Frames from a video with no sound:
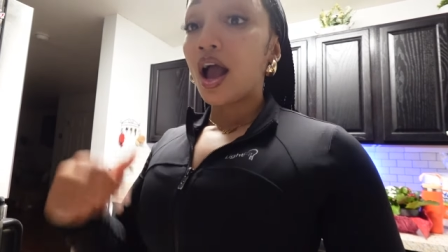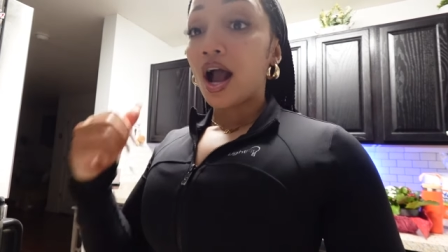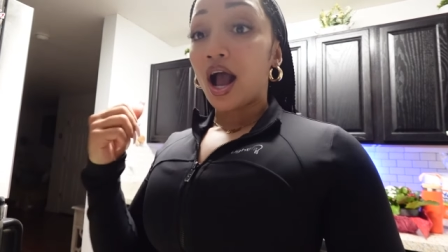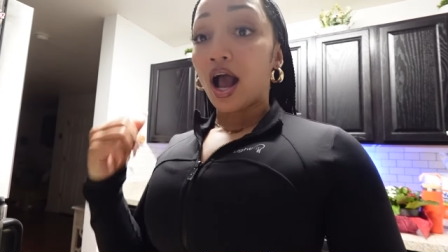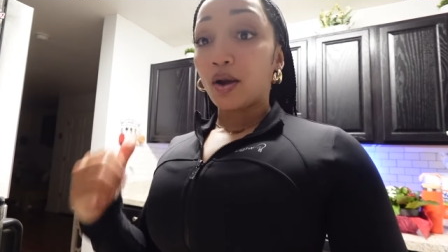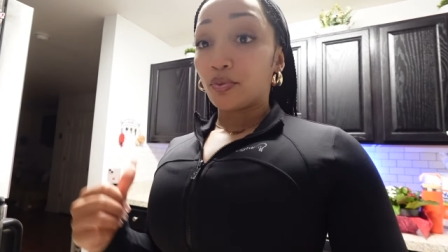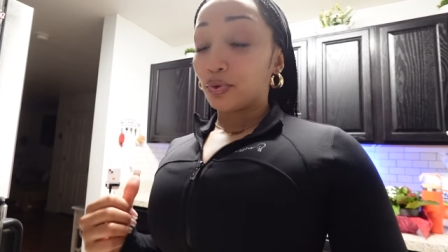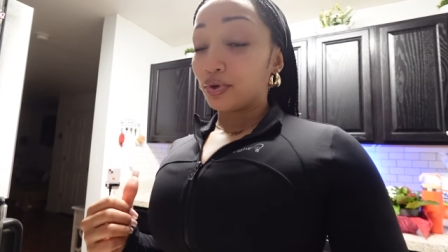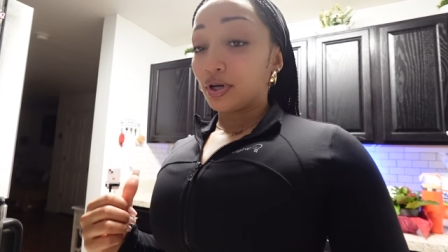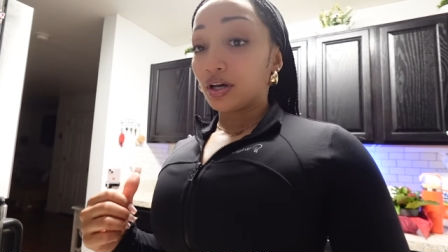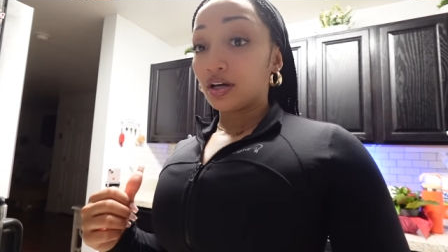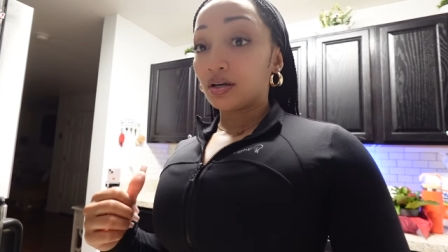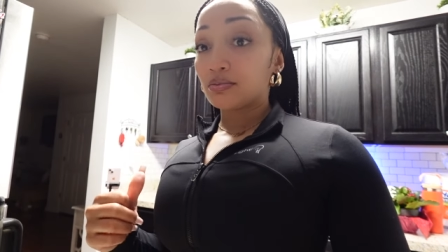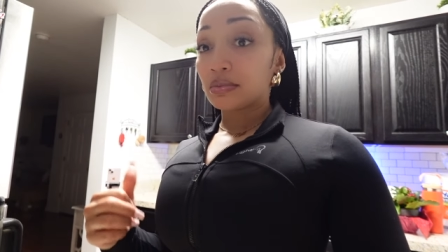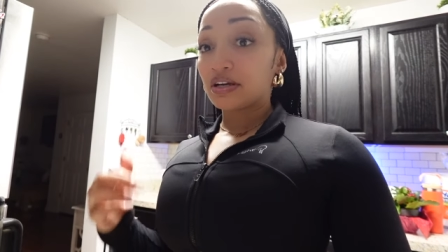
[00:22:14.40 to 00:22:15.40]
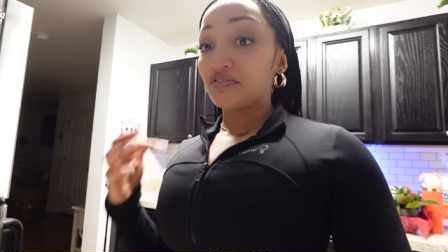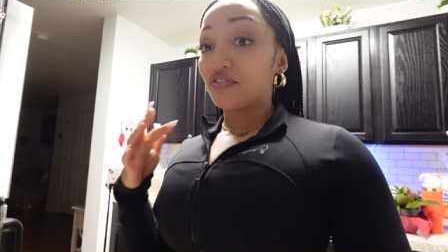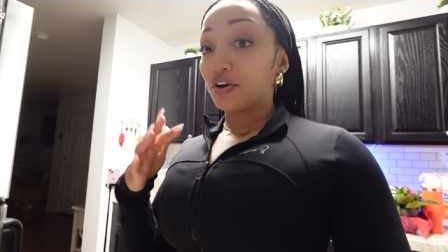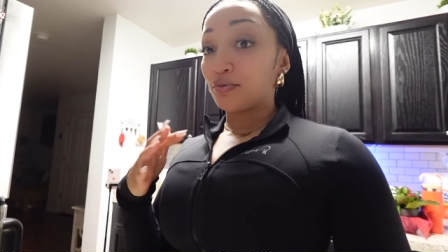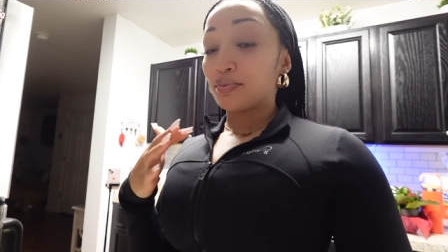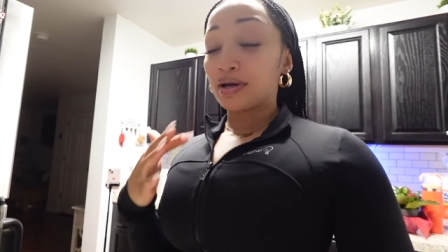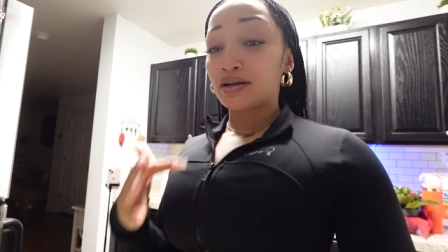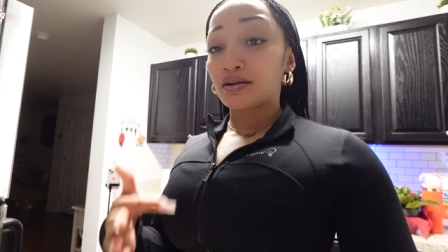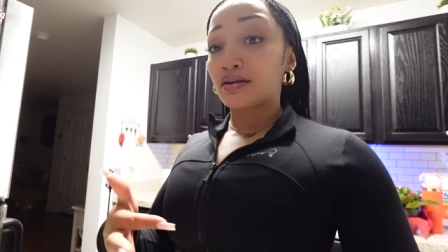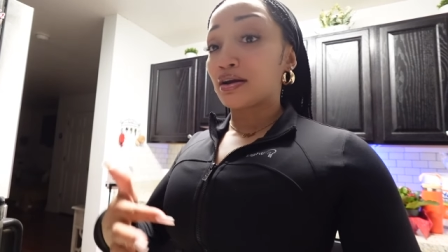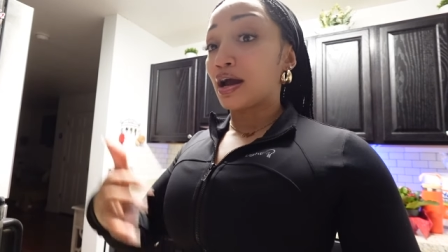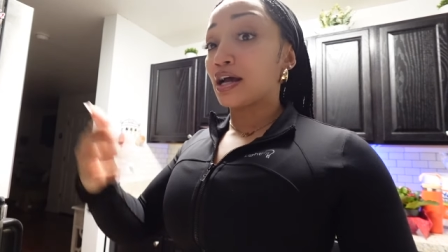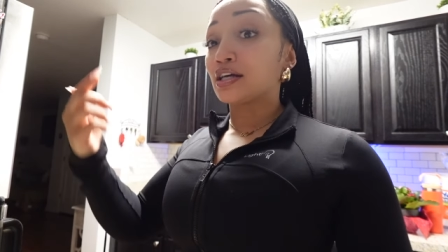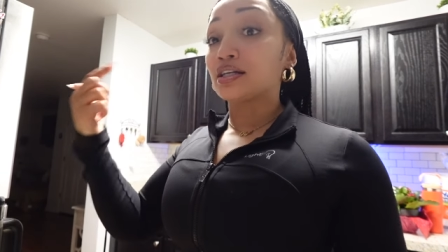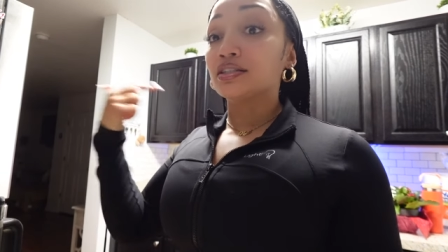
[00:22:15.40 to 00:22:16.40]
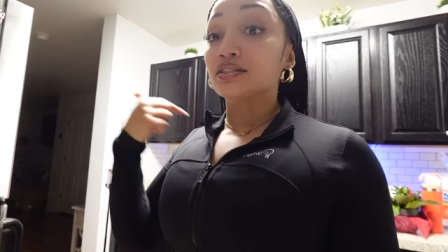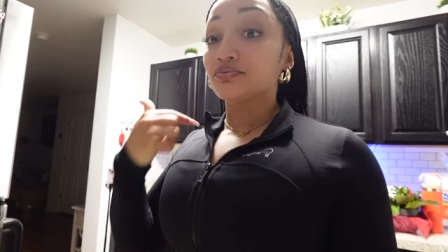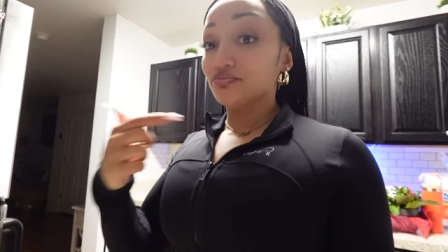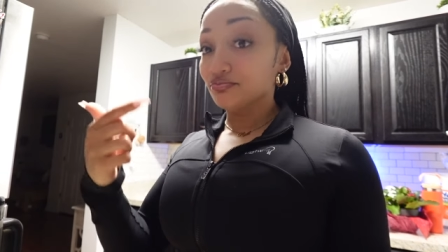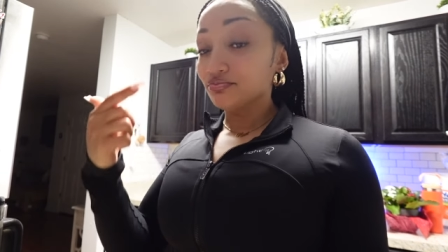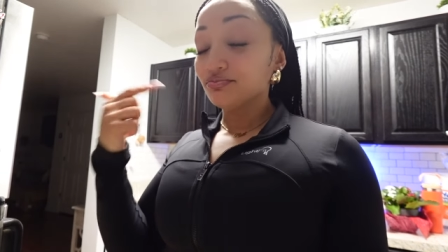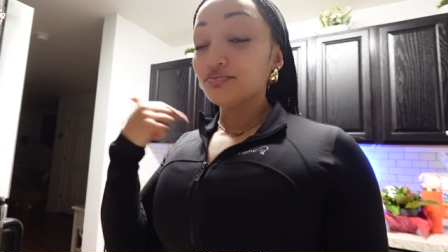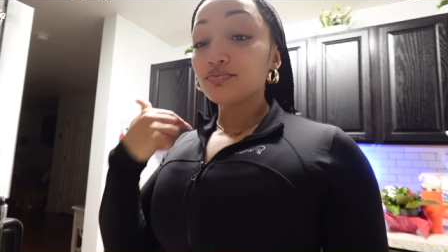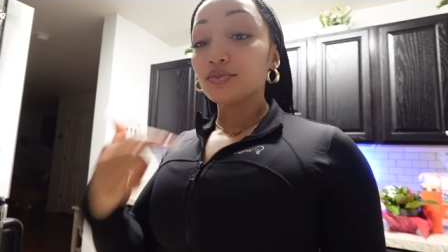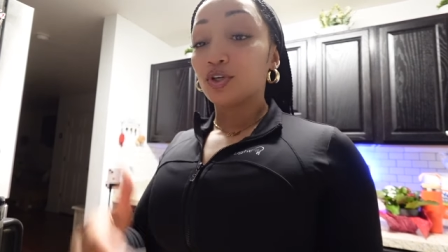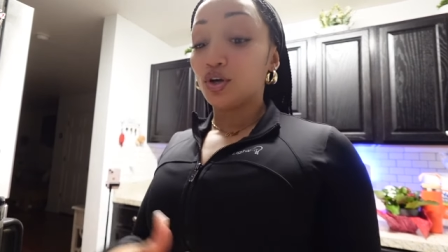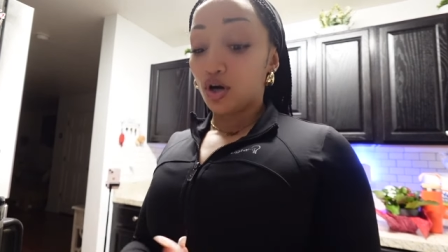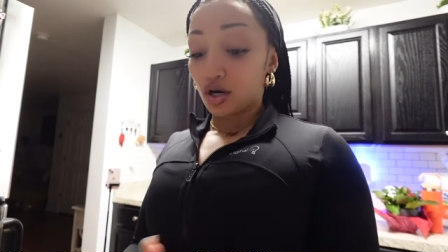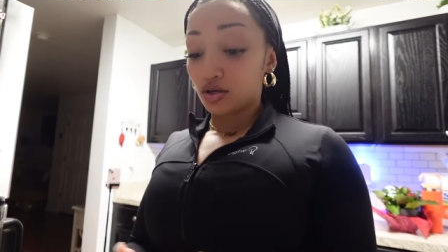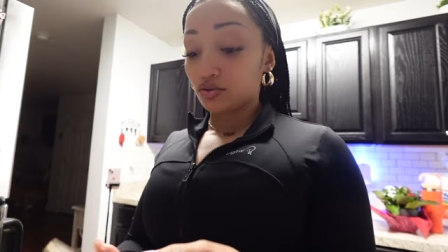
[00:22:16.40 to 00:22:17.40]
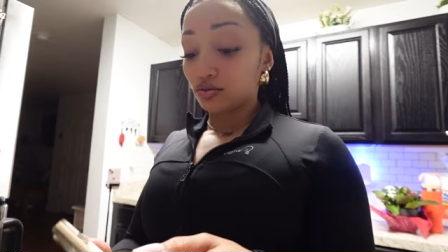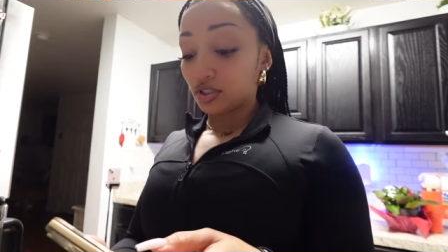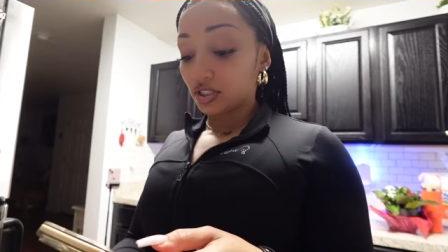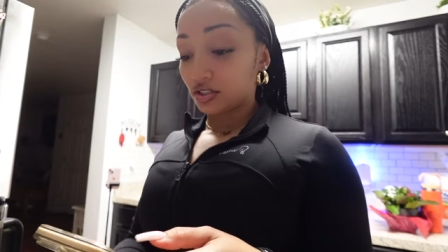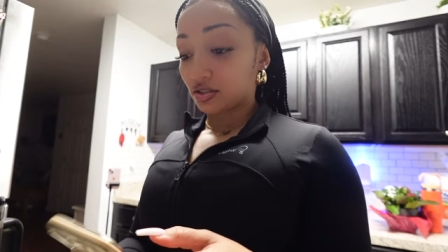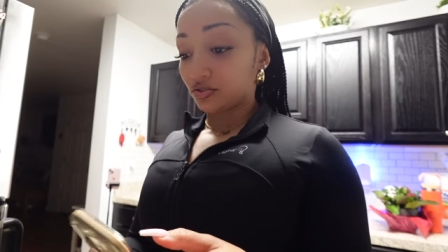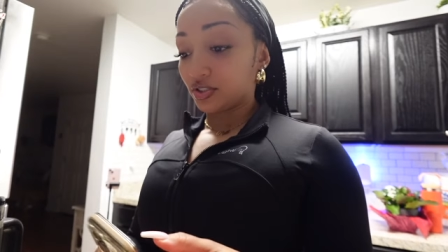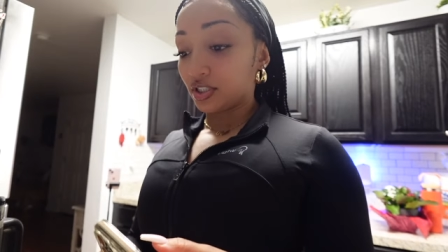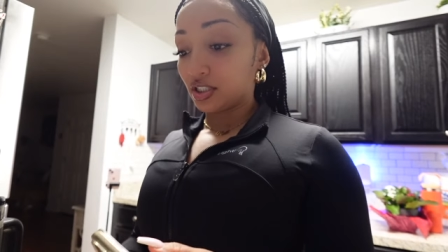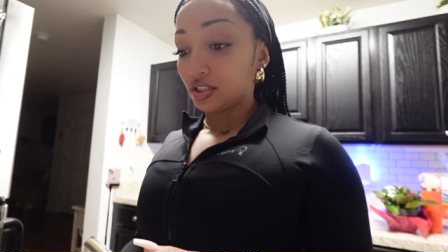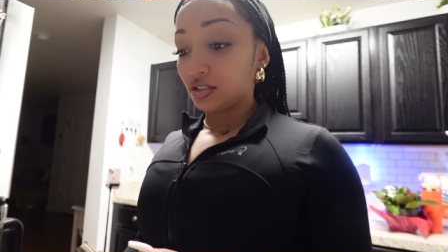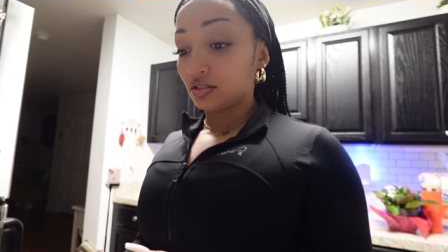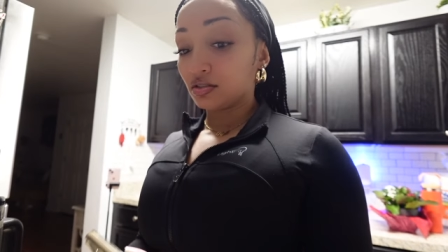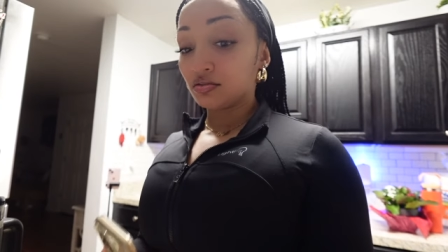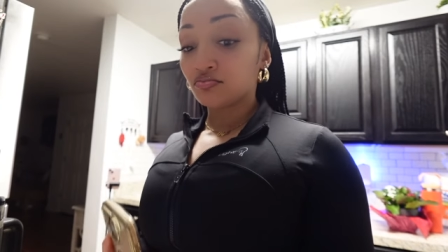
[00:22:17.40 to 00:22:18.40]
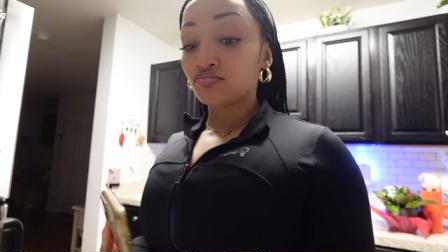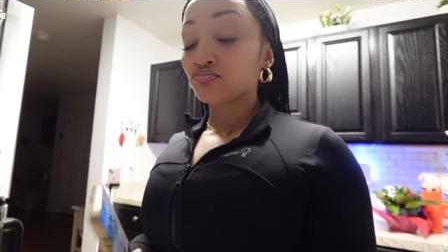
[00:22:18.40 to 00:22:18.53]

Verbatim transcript: I woke up. It felt better. I gargled Listerine.